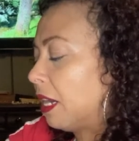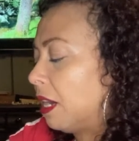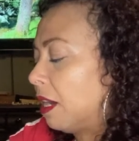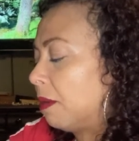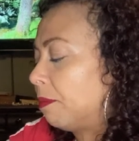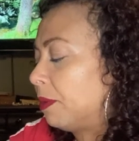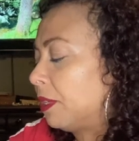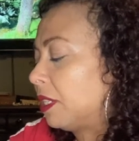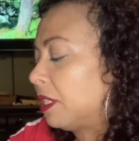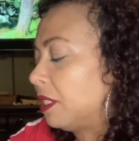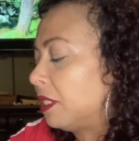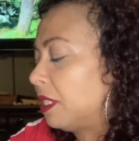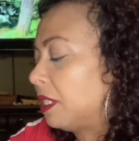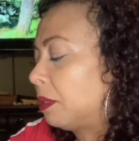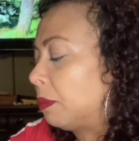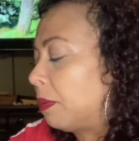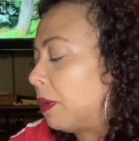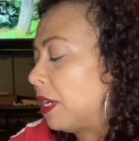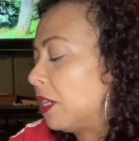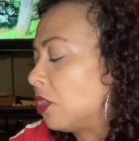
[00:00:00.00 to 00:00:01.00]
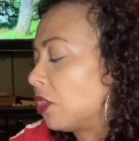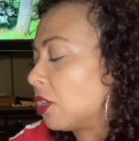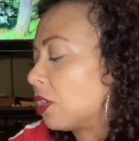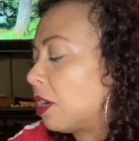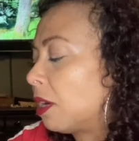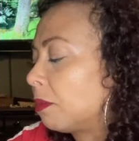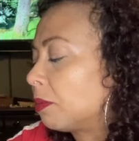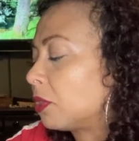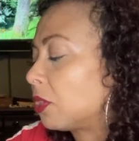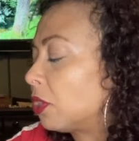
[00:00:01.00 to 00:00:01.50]
uh, because this Page of
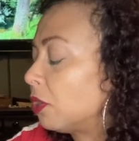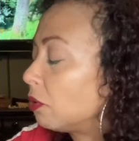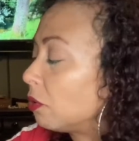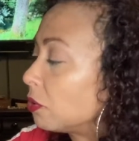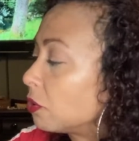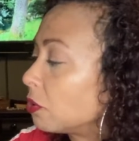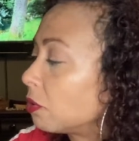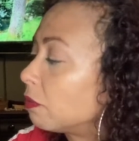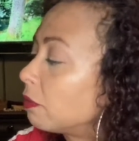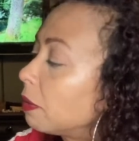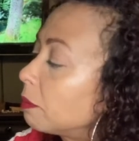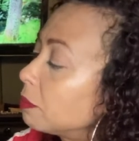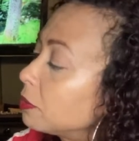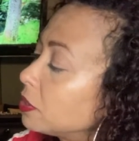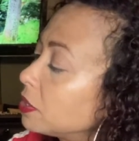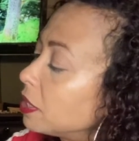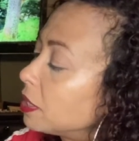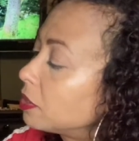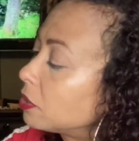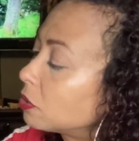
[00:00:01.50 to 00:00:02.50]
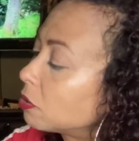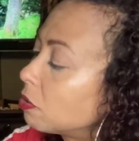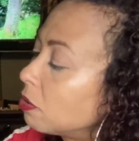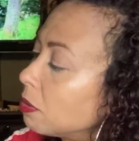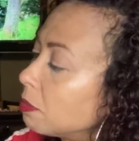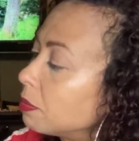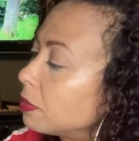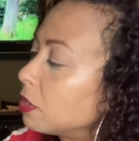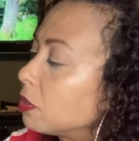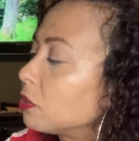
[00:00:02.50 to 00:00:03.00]
Cups can also represent
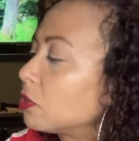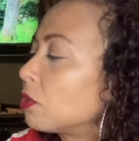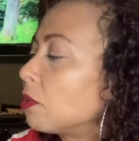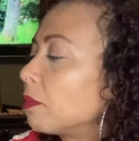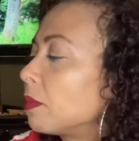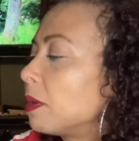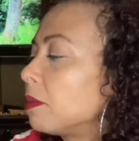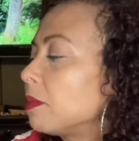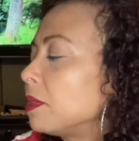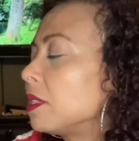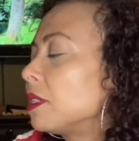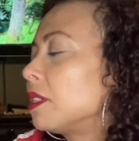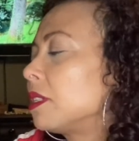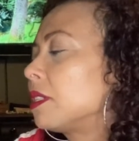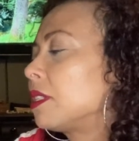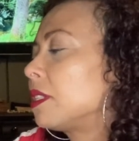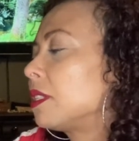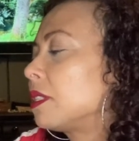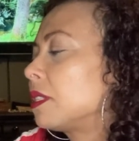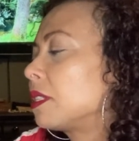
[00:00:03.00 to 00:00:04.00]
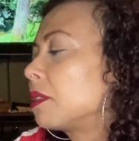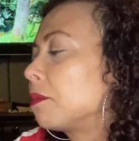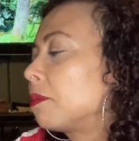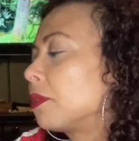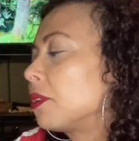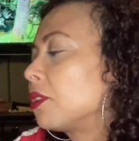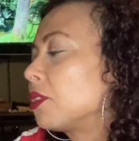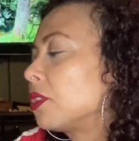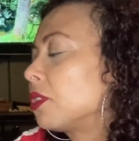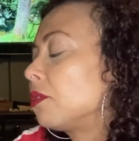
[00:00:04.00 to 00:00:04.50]
Scorpio, so maybe this is the
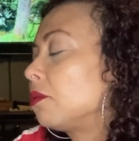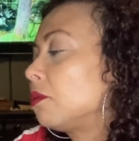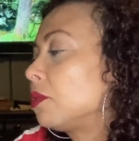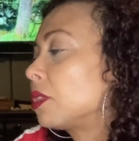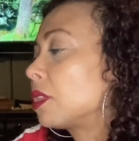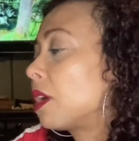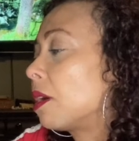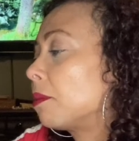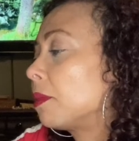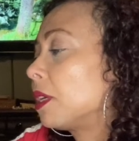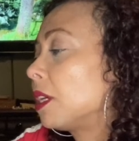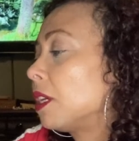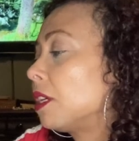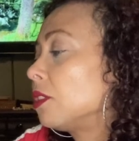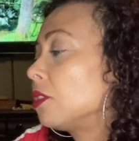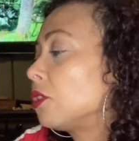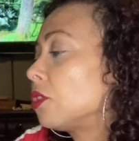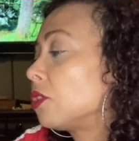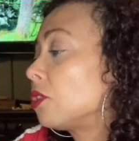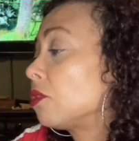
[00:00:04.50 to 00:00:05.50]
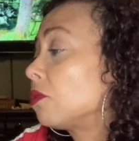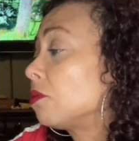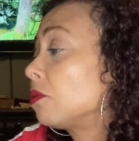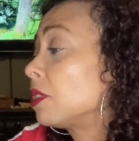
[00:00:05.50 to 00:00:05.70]
person who's coming into you.